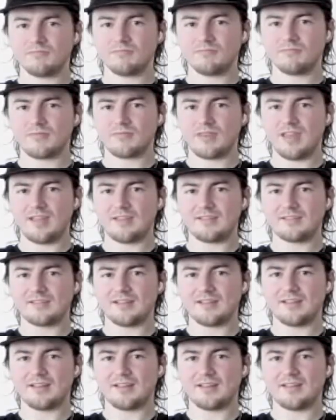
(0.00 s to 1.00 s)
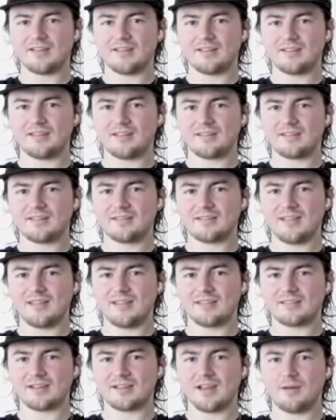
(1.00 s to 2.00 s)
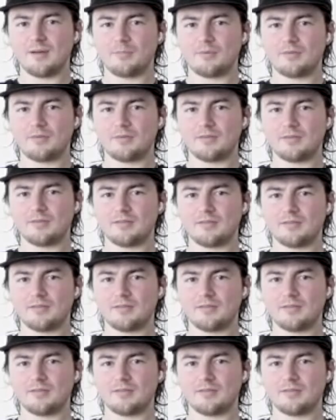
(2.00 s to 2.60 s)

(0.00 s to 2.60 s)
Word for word: There's Honestly, a, uh, fucking there's a couple, creepy